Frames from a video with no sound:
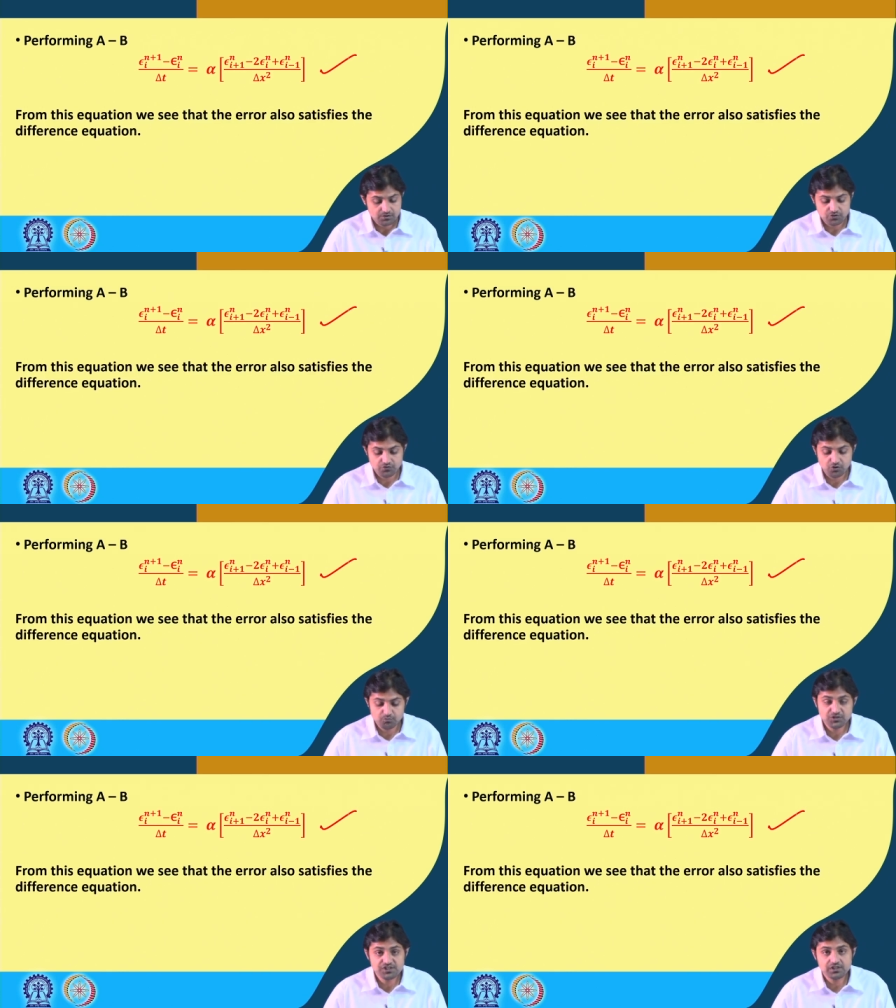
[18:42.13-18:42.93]
So
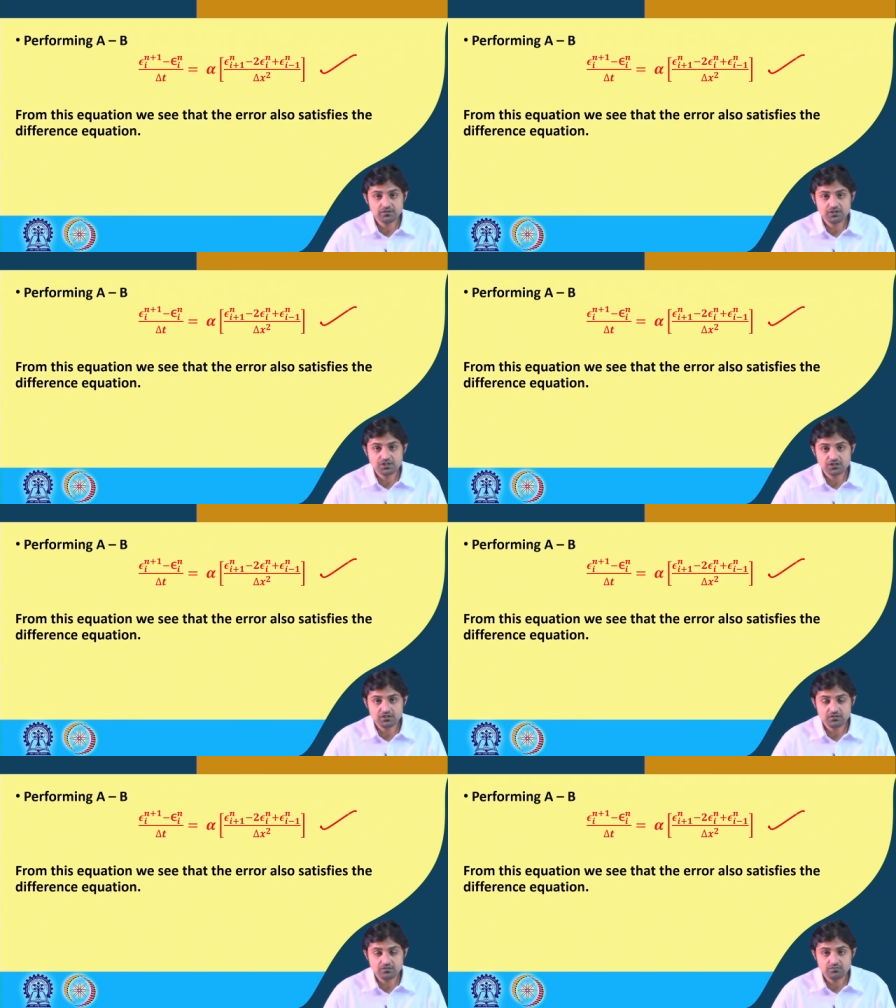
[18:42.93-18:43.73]
from this
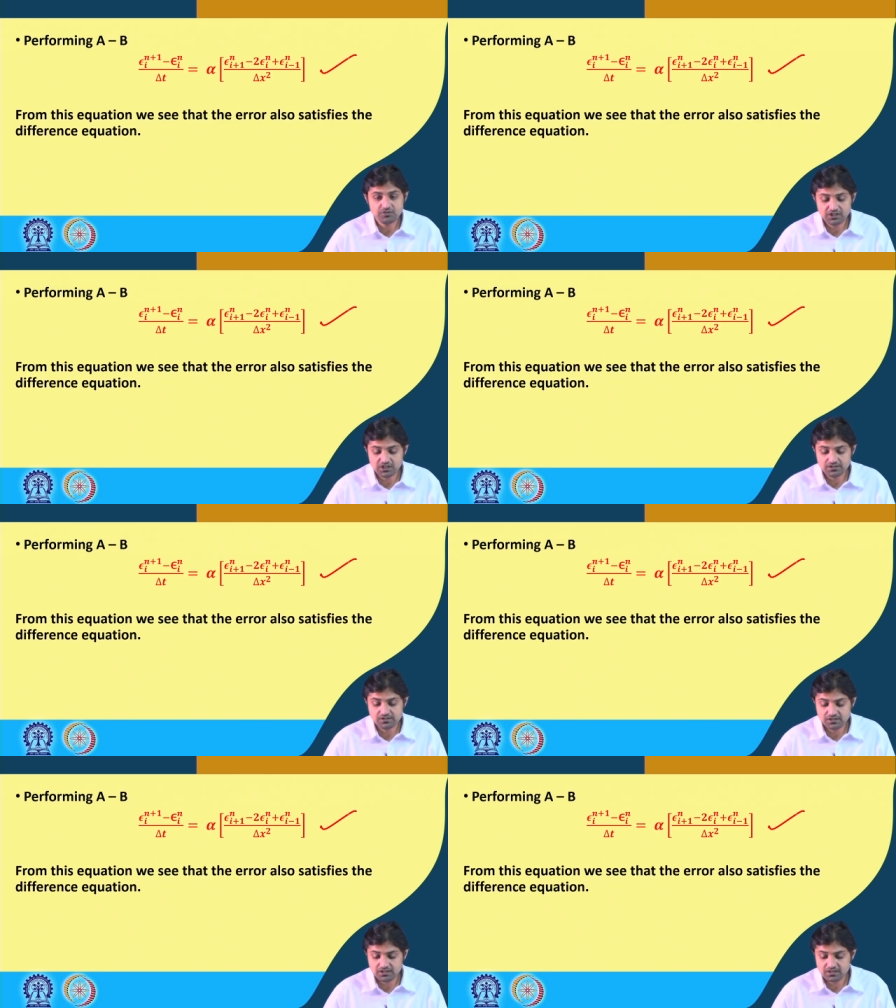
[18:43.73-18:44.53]
equation we can
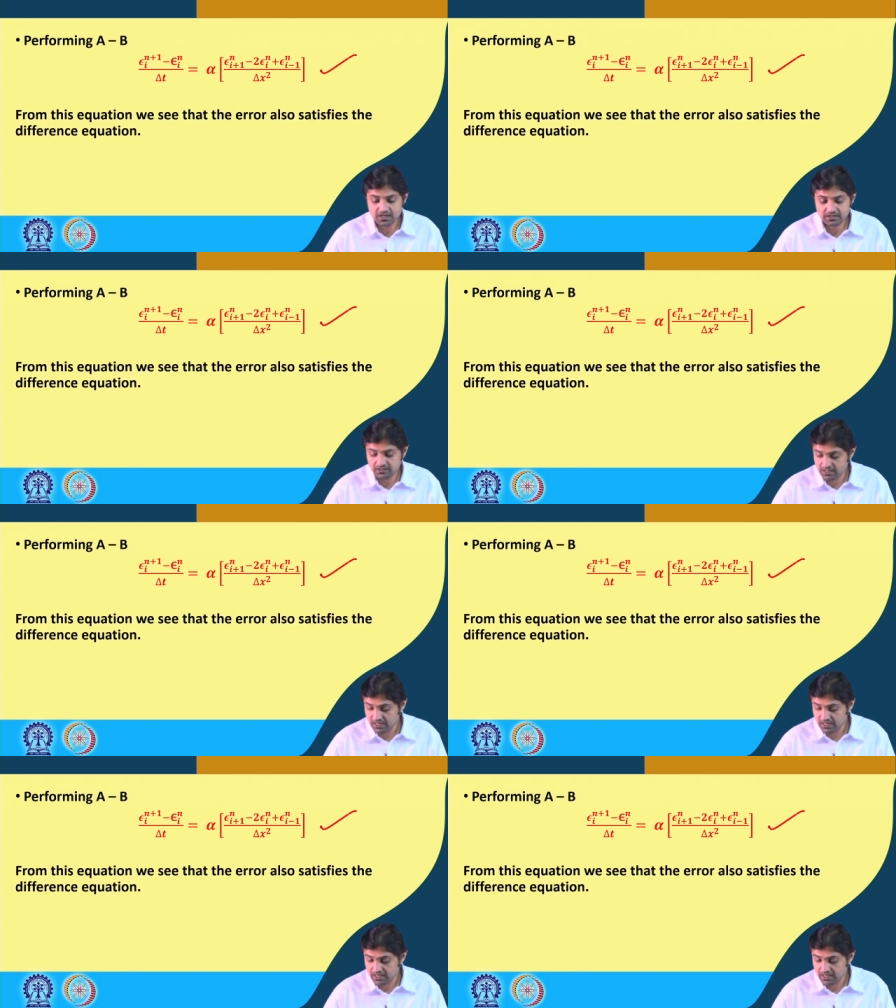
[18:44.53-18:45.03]
see that the